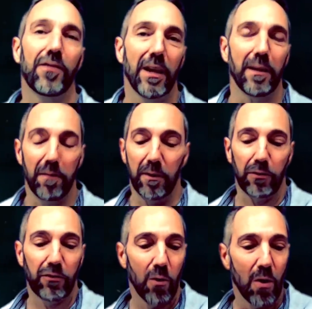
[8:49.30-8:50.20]
and
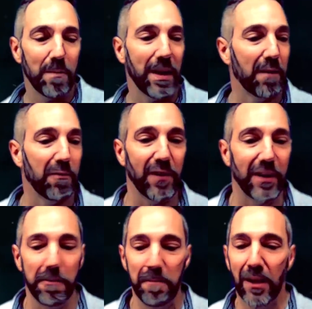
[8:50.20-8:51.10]
there's torment and
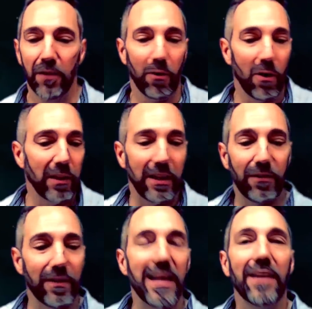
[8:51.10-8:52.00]
fear. So all these
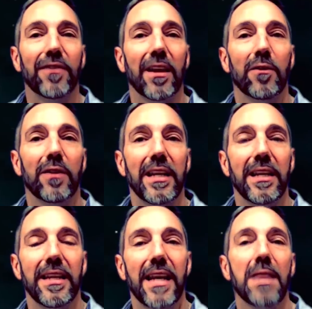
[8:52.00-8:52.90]
things that are the
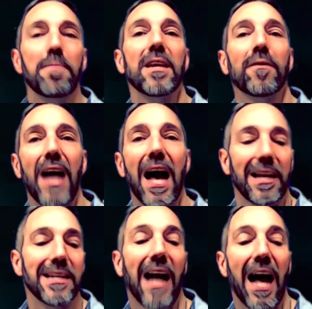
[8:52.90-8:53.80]
the enemy of God
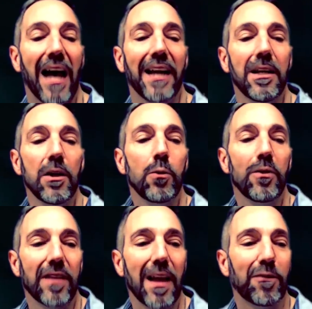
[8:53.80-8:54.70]
and God, who
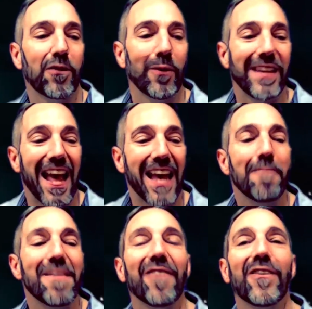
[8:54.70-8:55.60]
is love. So the
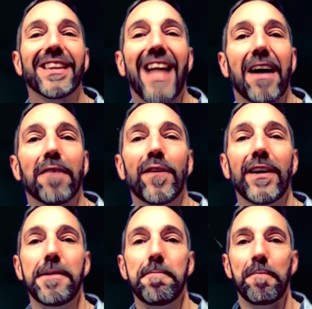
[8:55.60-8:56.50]
enemy of love
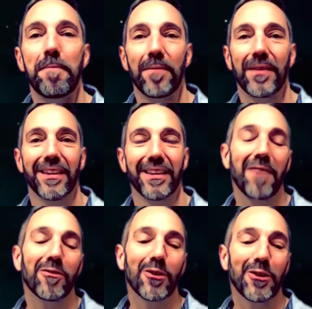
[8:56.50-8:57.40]

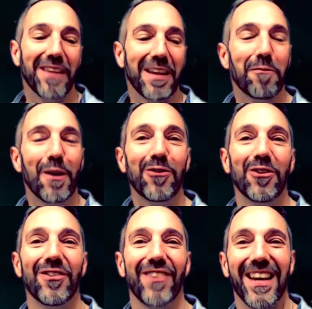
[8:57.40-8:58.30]
love's going to take
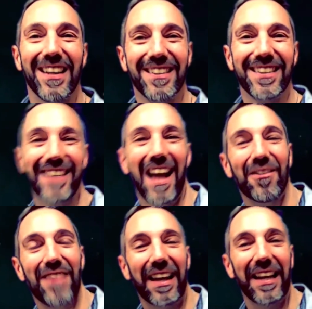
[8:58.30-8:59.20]
vengeance on.
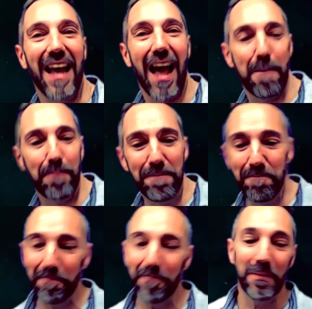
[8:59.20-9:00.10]
How's that going to happen?
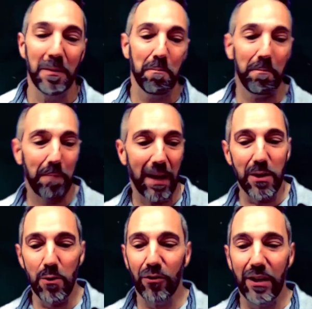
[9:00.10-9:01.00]
By
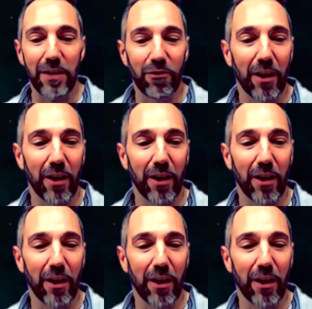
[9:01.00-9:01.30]
using each